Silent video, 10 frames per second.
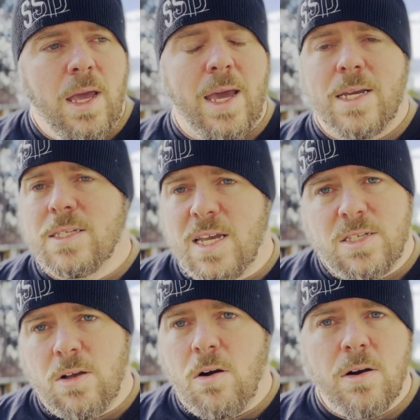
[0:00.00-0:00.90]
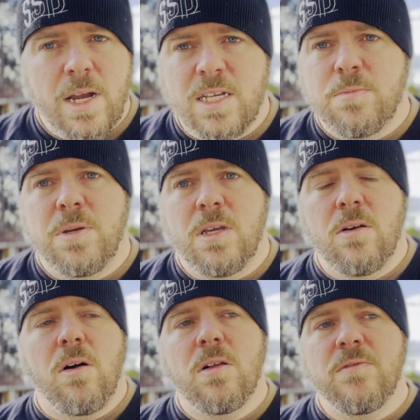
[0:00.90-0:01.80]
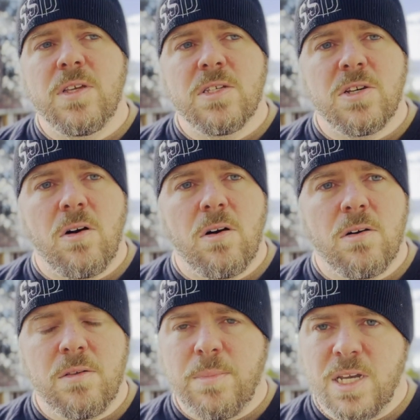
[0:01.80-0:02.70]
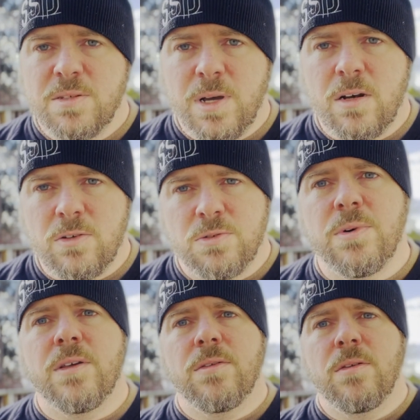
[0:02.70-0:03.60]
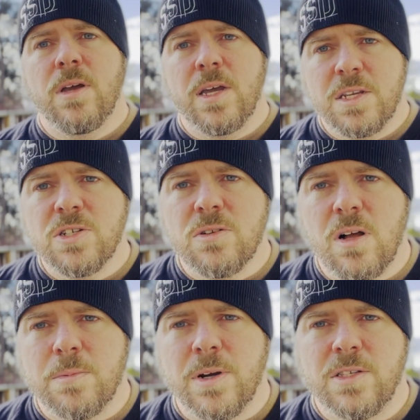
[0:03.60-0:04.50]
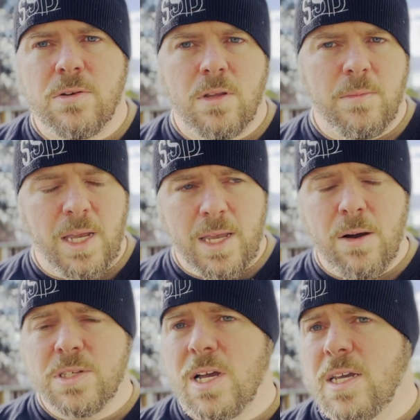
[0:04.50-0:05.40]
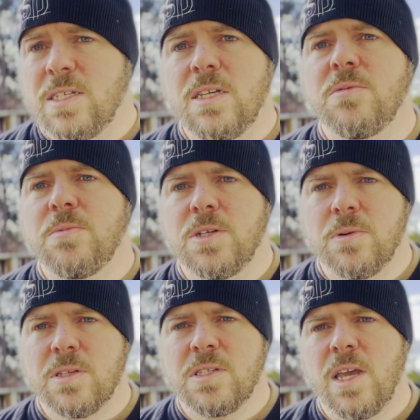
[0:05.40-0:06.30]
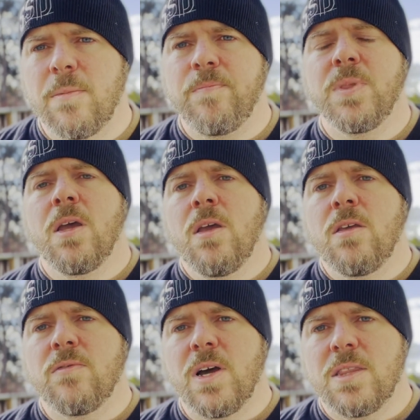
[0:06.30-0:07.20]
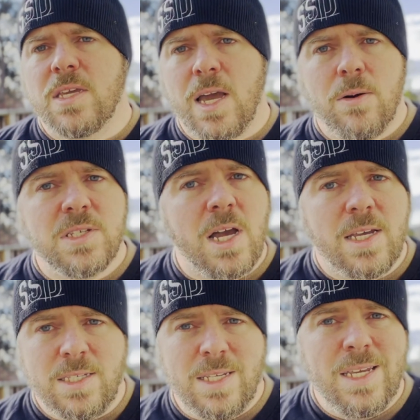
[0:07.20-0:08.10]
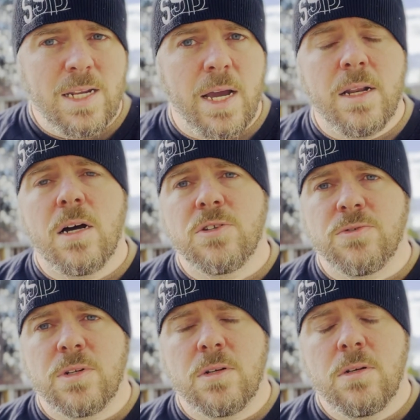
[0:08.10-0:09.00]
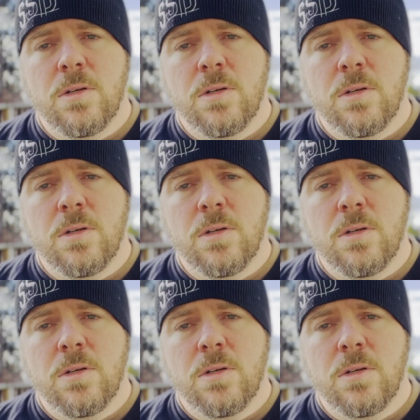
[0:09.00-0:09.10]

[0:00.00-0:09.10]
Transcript: XSR SP. All of these are the base models with additional upgrades on them, and Kawasaki seems to be doing the same. You've got the Kawasaki Z900